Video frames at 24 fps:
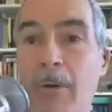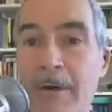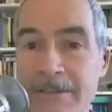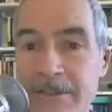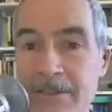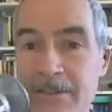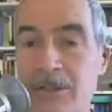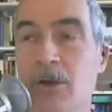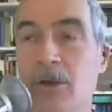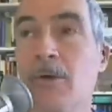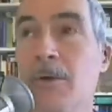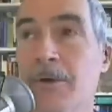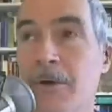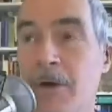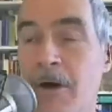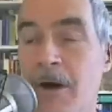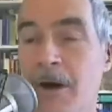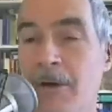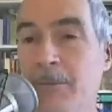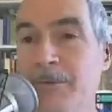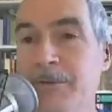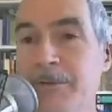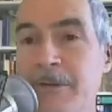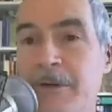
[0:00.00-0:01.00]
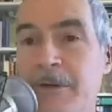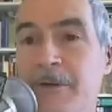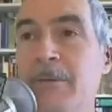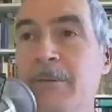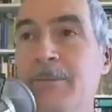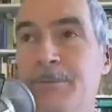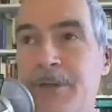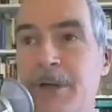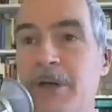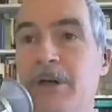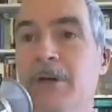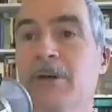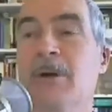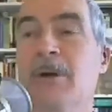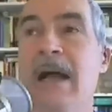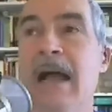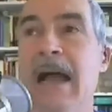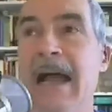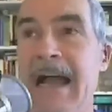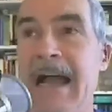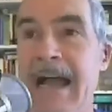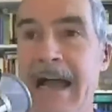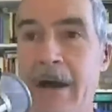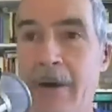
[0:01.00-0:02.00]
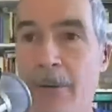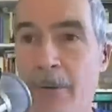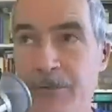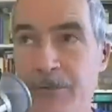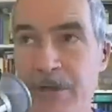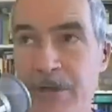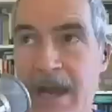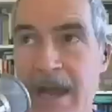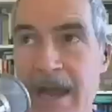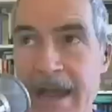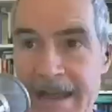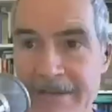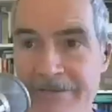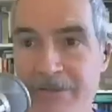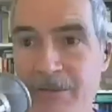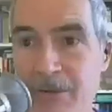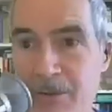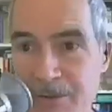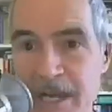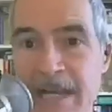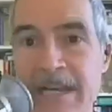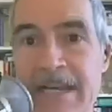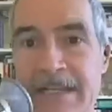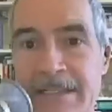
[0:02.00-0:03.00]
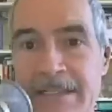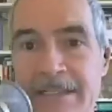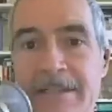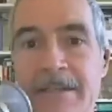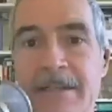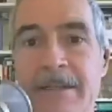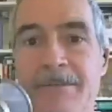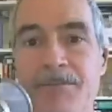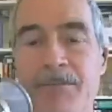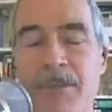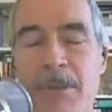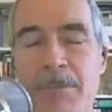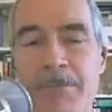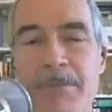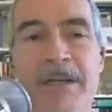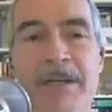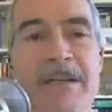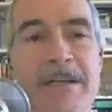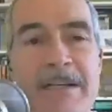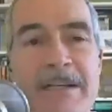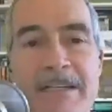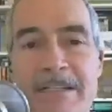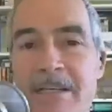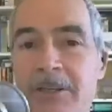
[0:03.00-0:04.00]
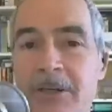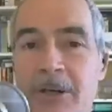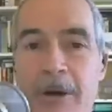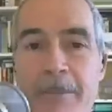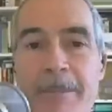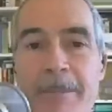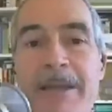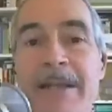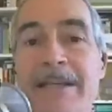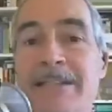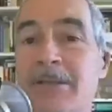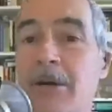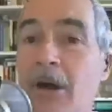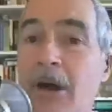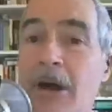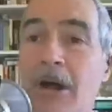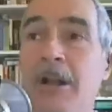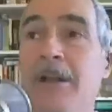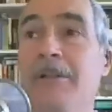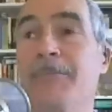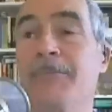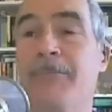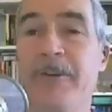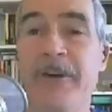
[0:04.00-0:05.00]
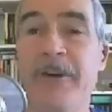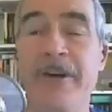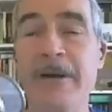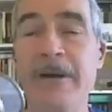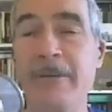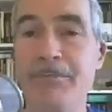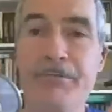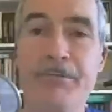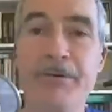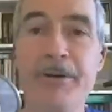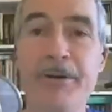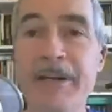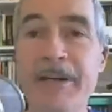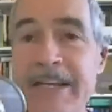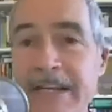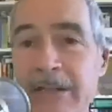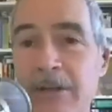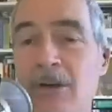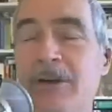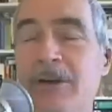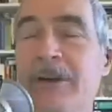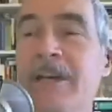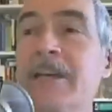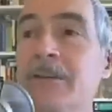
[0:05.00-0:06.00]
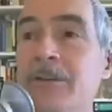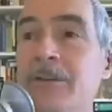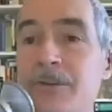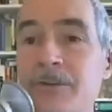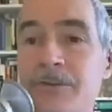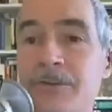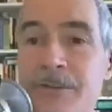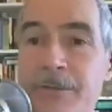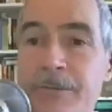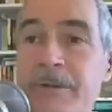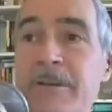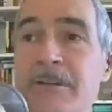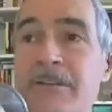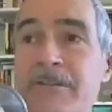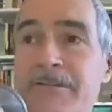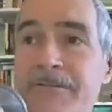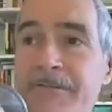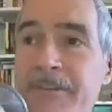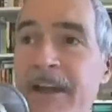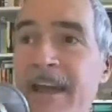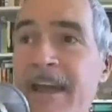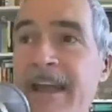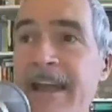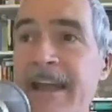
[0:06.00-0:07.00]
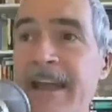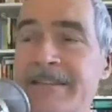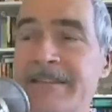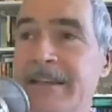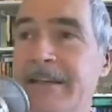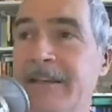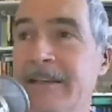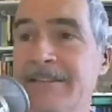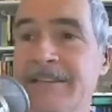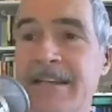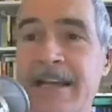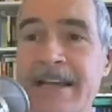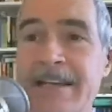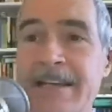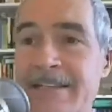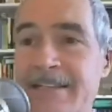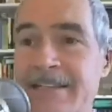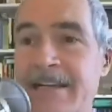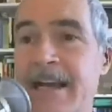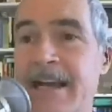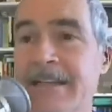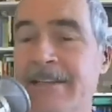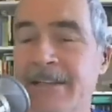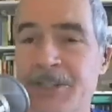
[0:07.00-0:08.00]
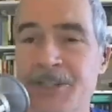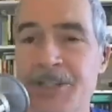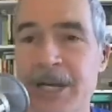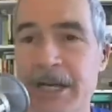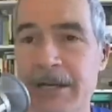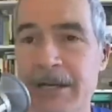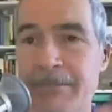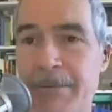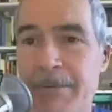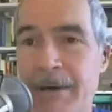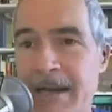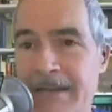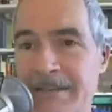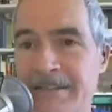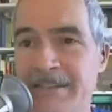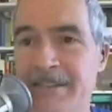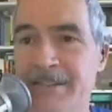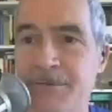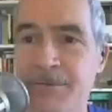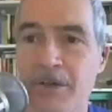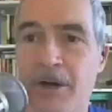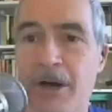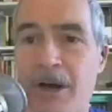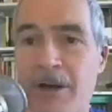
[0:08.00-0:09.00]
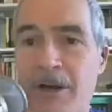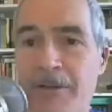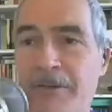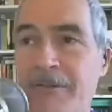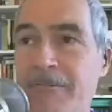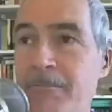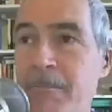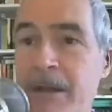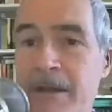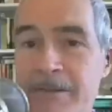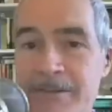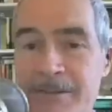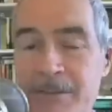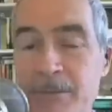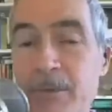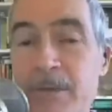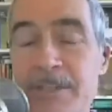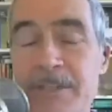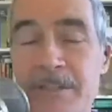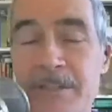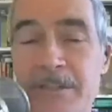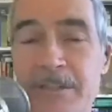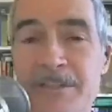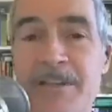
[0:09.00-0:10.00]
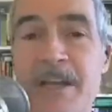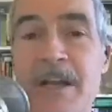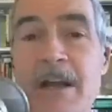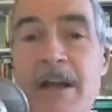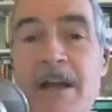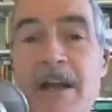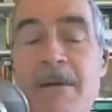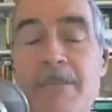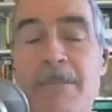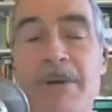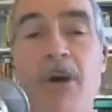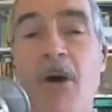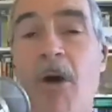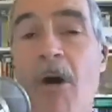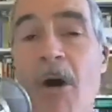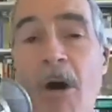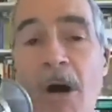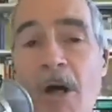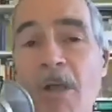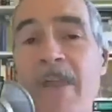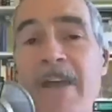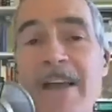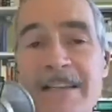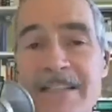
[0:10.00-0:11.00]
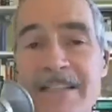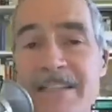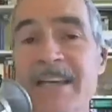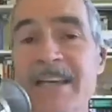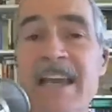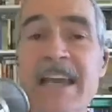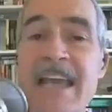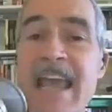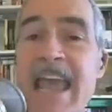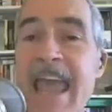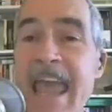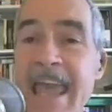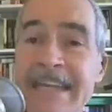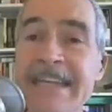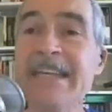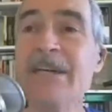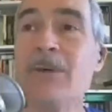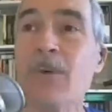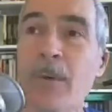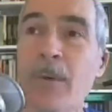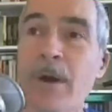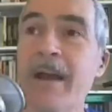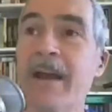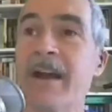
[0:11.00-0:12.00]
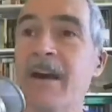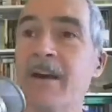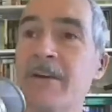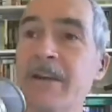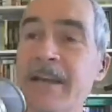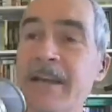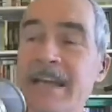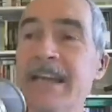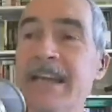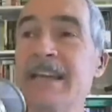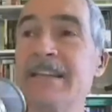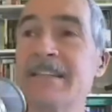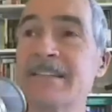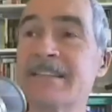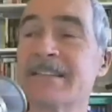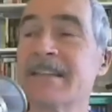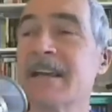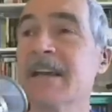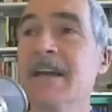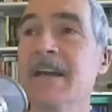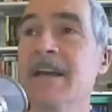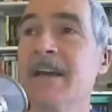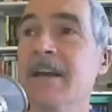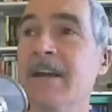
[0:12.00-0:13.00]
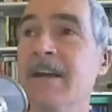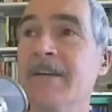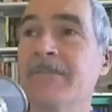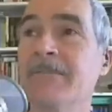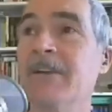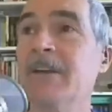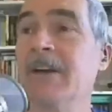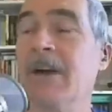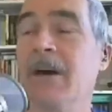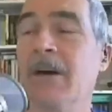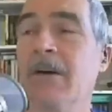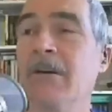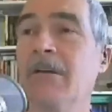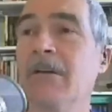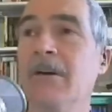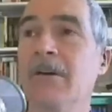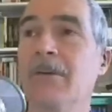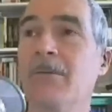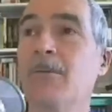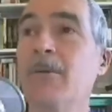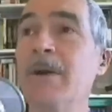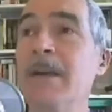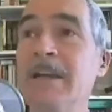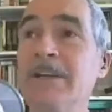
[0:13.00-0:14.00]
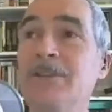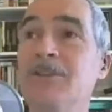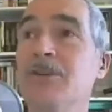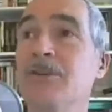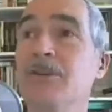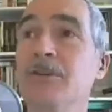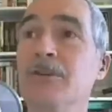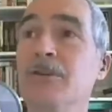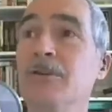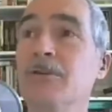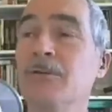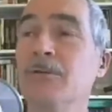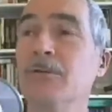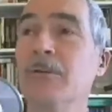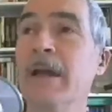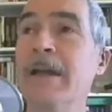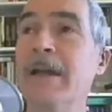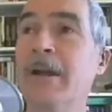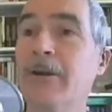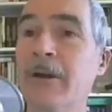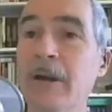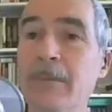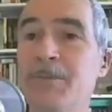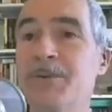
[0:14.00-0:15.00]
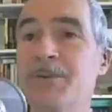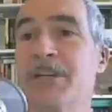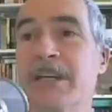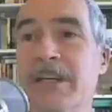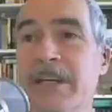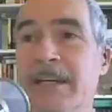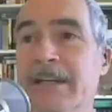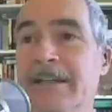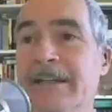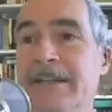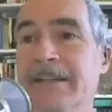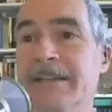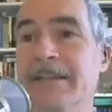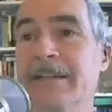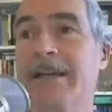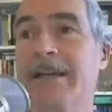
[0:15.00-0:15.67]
what's going on with your crypto? How have you done it? Because you know, I mean, it's all very pretty looking user interface, sure. and it's it's got the check boxes with all the bells and whistles. But all they say anywhere is, you know, we do encryption.